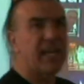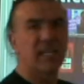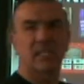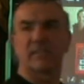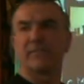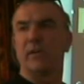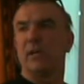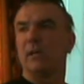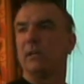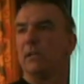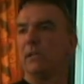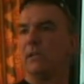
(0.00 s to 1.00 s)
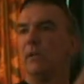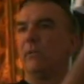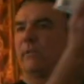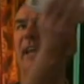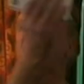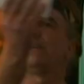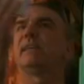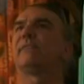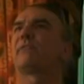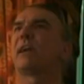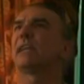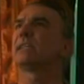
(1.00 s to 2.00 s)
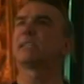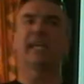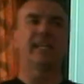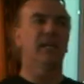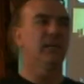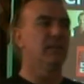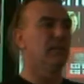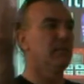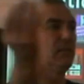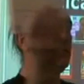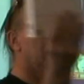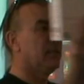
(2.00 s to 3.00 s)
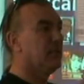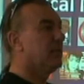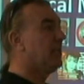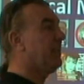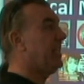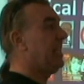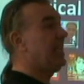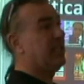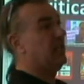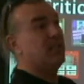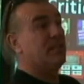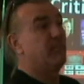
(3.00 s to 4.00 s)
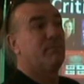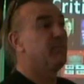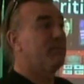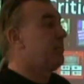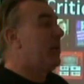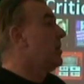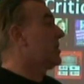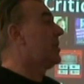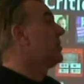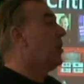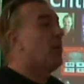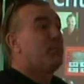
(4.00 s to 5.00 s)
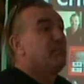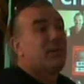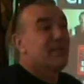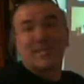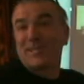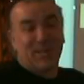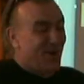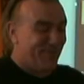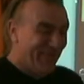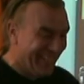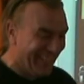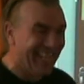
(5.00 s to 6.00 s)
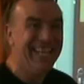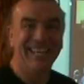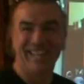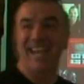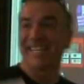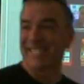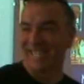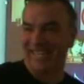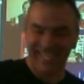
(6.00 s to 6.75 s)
thanks for who gave me the Frank Skinner DVDs. It's perks of the job. Perks of the job. Thanks.